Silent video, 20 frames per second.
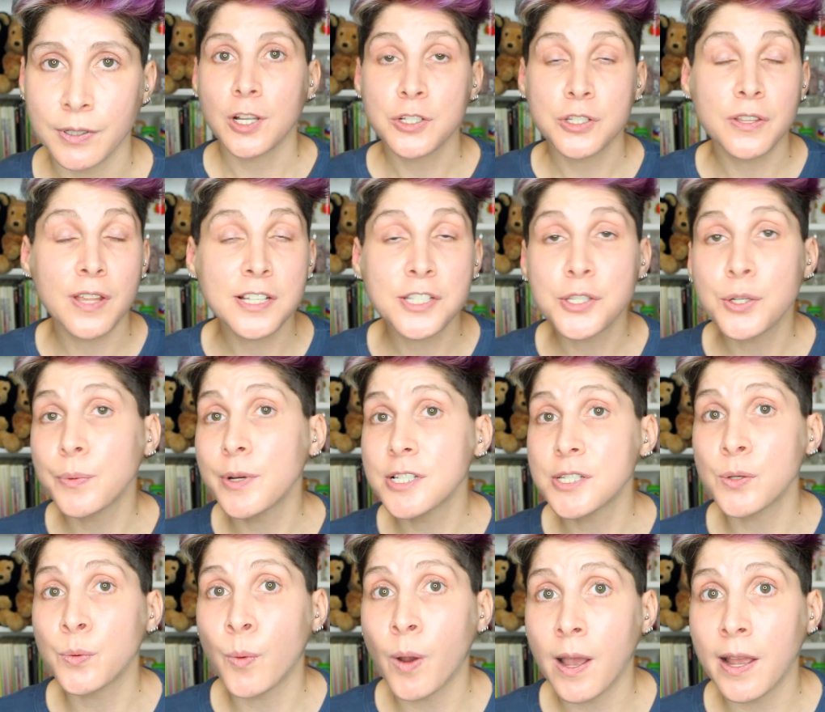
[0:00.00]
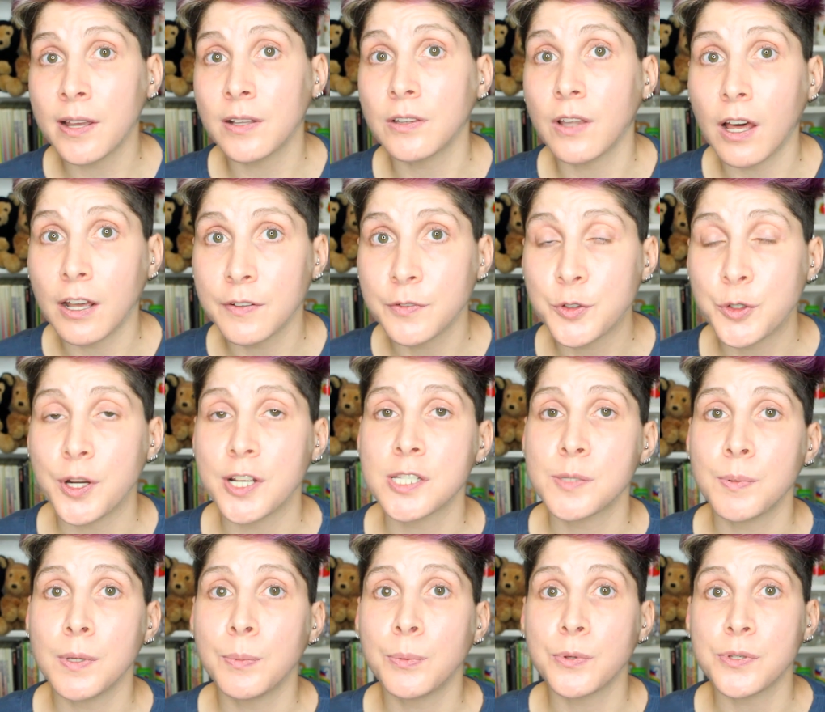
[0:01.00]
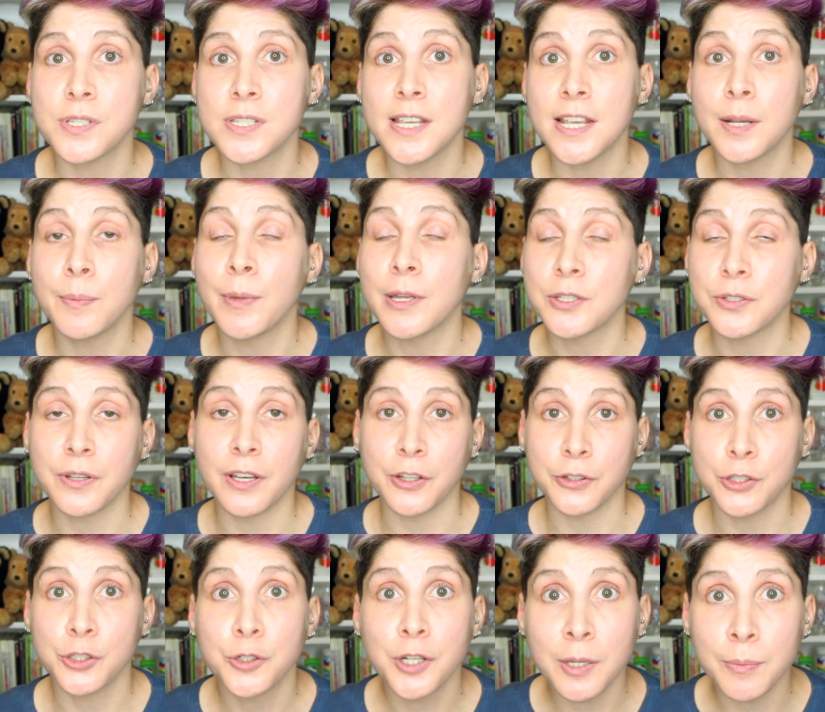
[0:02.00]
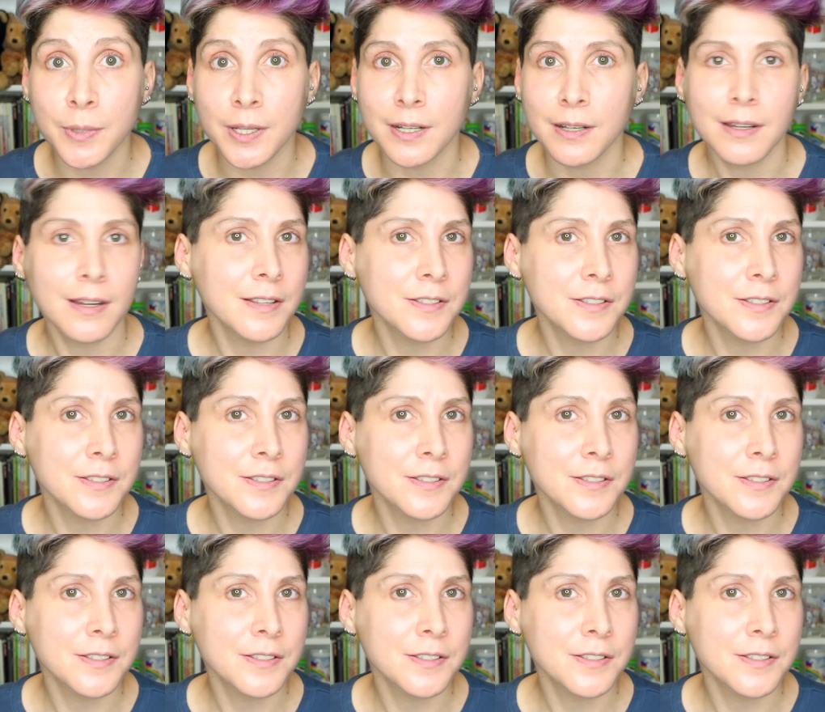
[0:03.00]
So that's the reason why a lot of trans people seek mental health treatment.